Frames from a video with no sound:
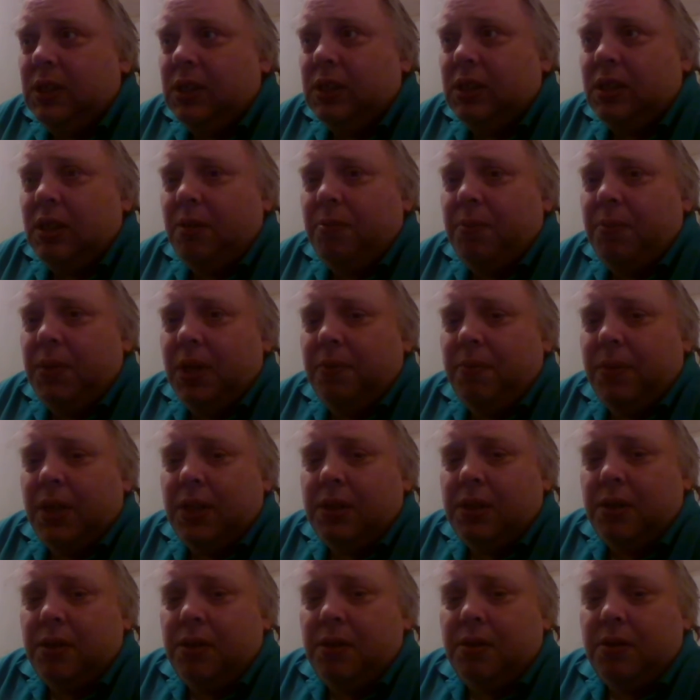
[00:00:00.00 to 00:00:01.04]
Send me a
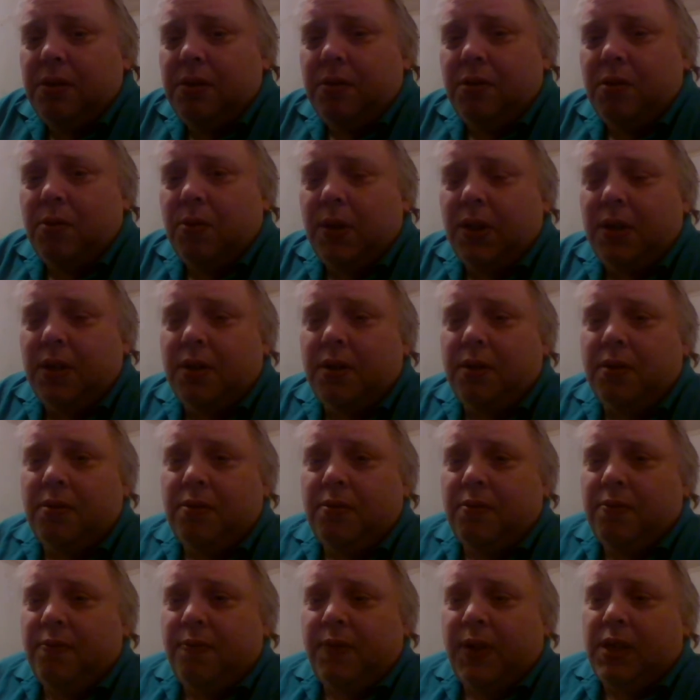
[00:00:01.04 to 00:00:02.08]
message, Twitter,
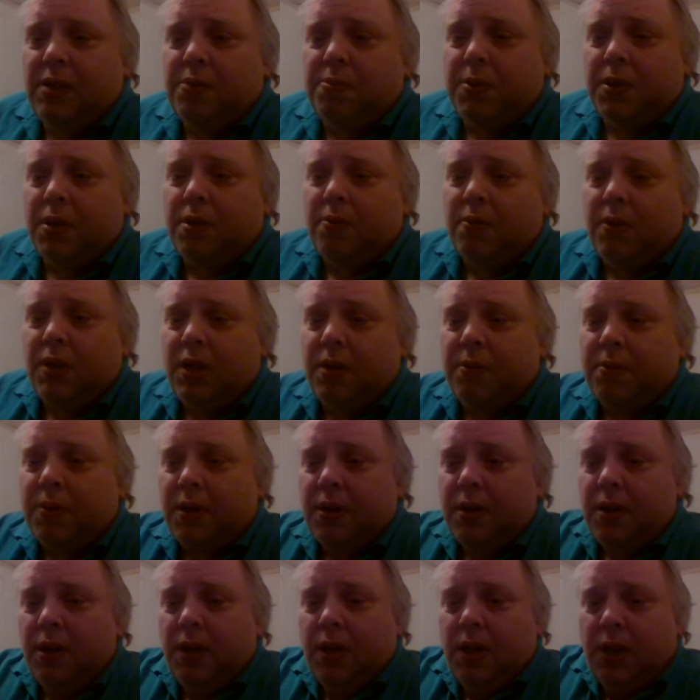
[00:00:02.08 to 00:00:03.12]
Facebook,
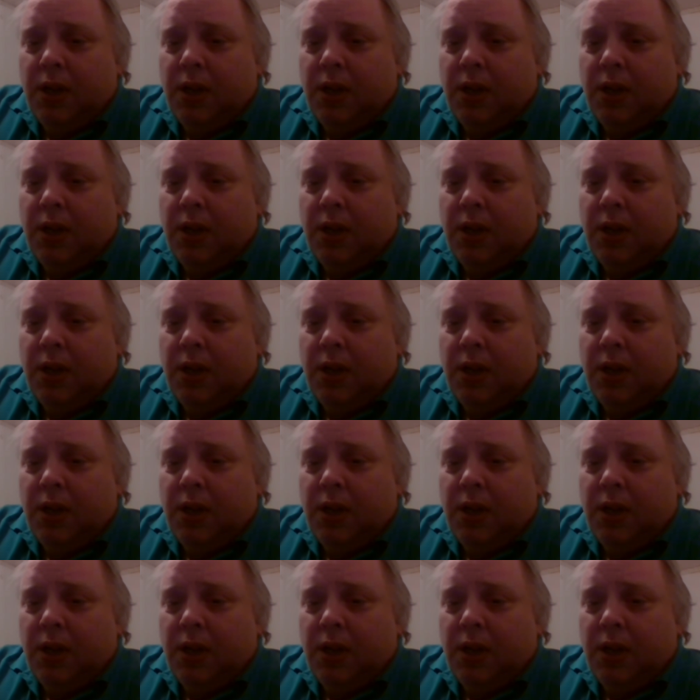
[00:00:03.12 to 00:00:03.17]
whatever.